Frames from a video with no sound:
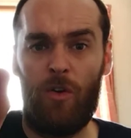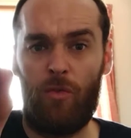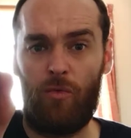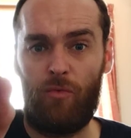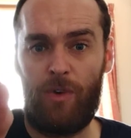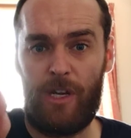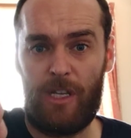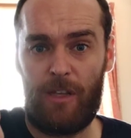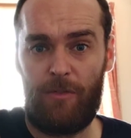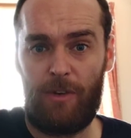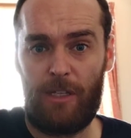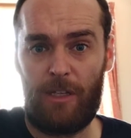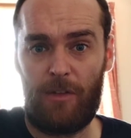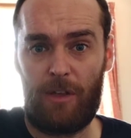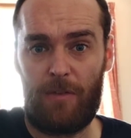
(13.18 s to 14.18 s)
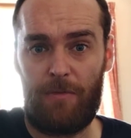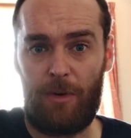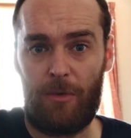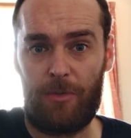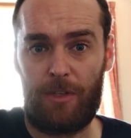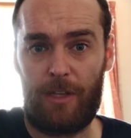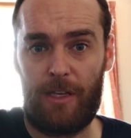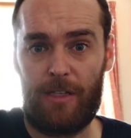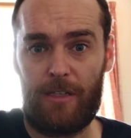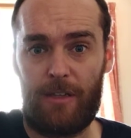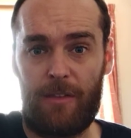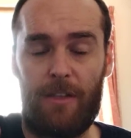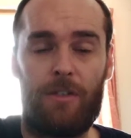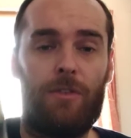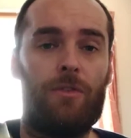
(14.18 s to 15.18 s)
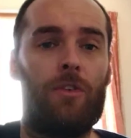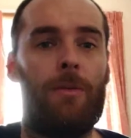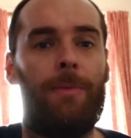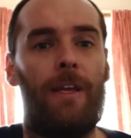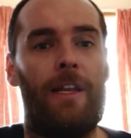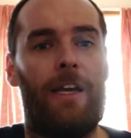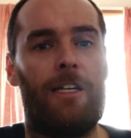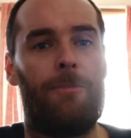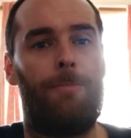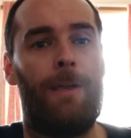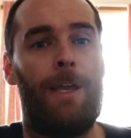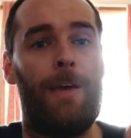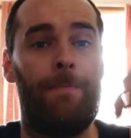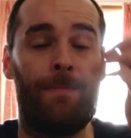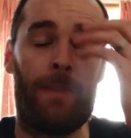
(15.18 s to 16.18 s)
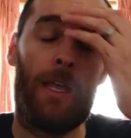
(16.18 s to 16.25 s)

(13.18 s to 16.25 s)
Really looking forward to this. I think this is going to be a nice beer.